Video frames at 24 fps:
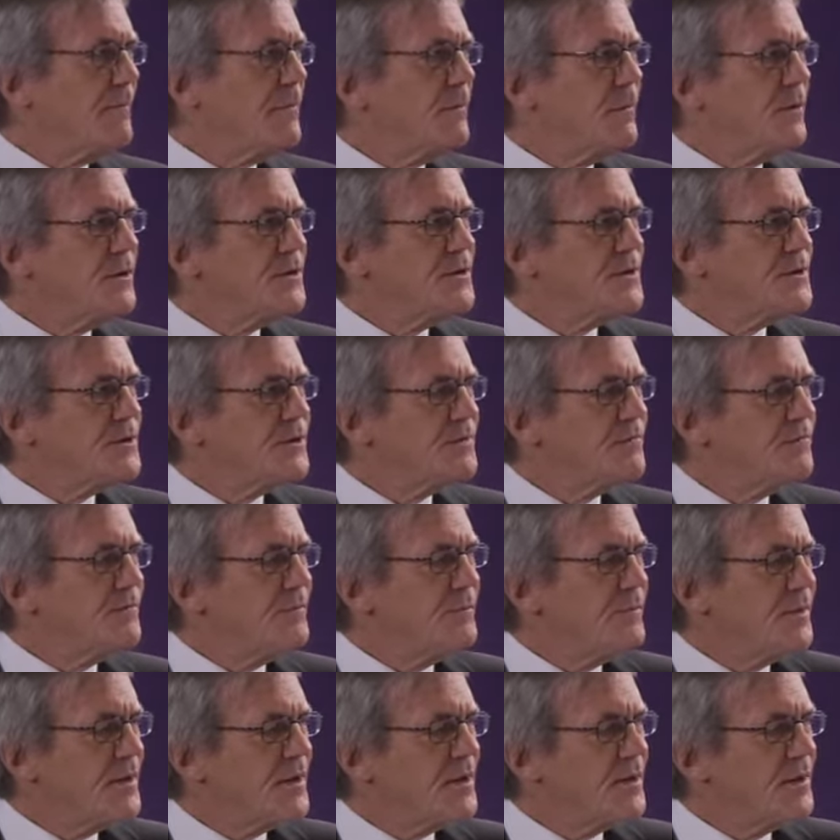which
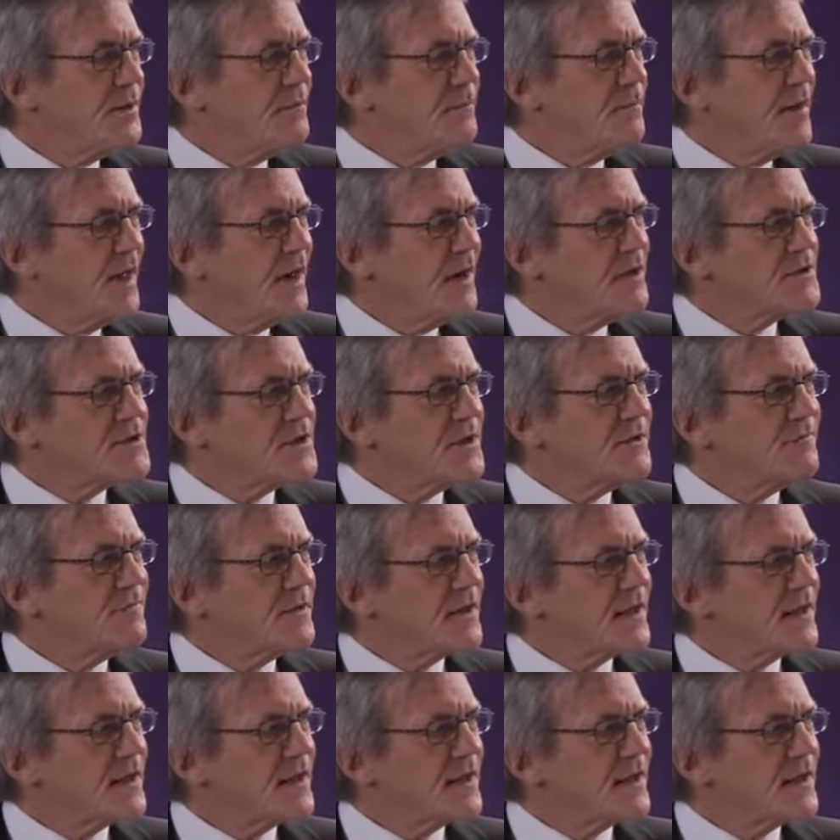you've been managing for